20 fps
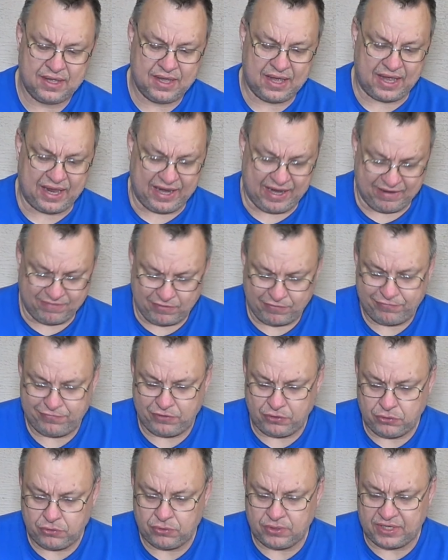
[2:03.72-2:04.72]
I have a
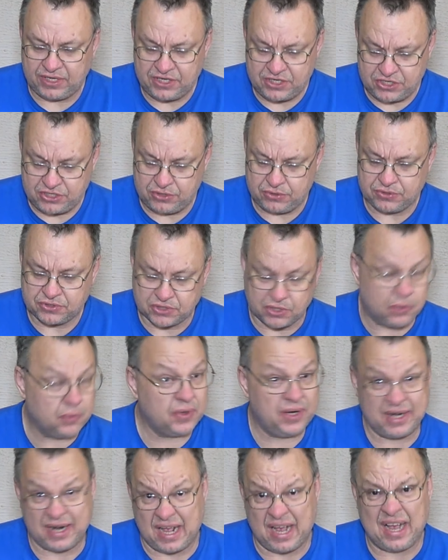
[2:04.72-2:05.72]
few issues
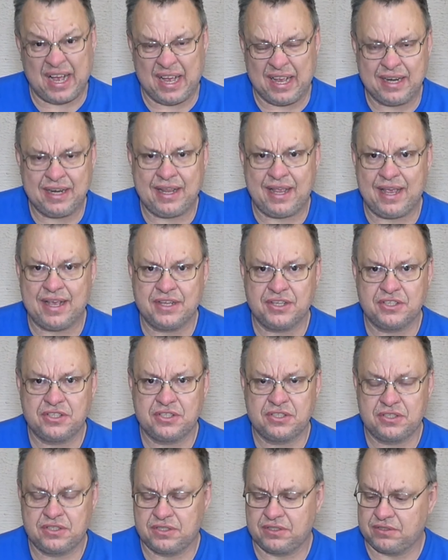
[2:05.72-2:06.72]
going on
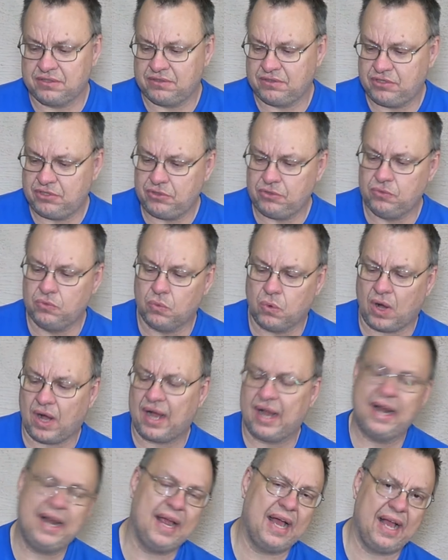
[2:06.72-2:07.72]
as to
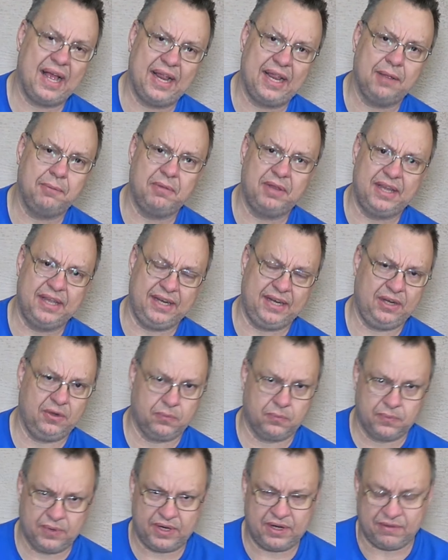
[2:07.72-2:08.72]
why I am
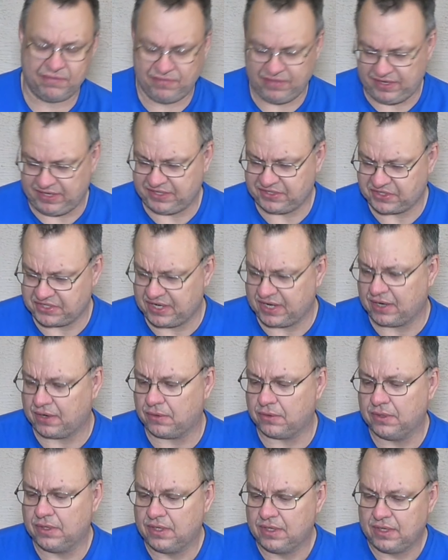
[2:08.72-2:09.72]
getting rid of these
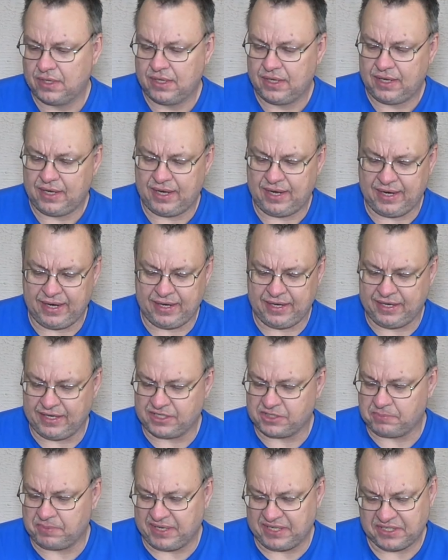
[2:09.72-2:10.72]
now. And
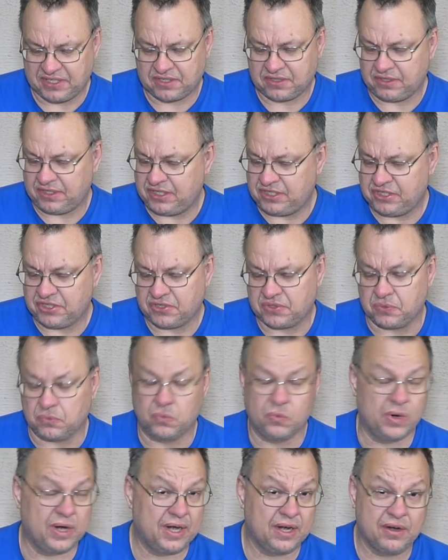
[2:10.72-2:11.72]
it's basically just
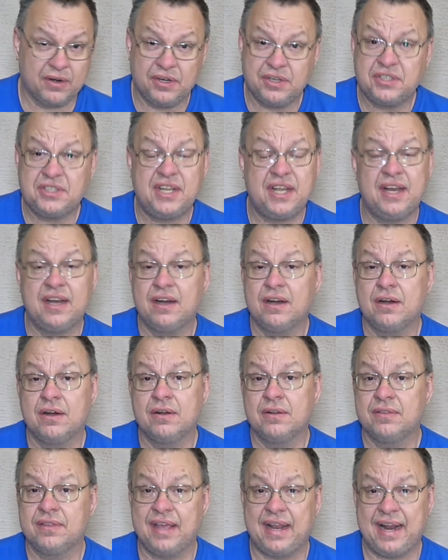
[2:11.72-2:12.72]
wear and
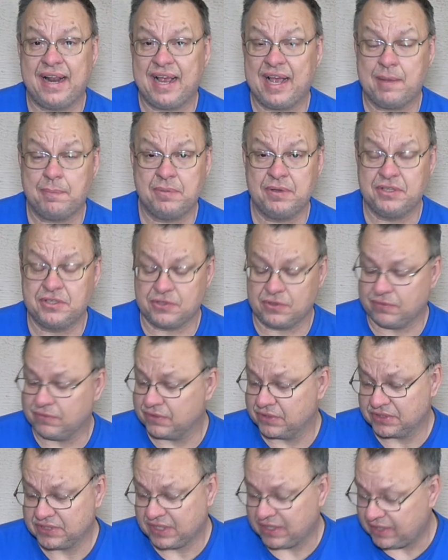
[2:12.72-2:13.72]
tear that happens
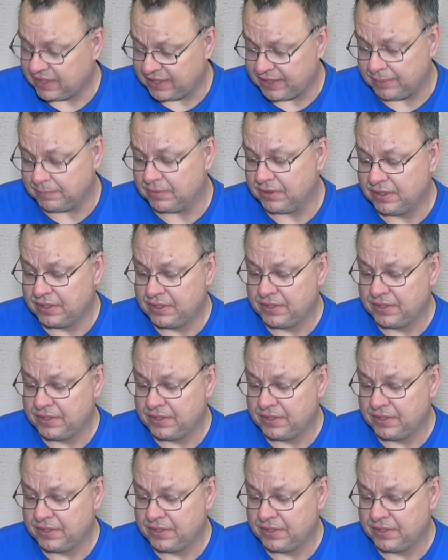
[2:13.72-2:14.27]
over time.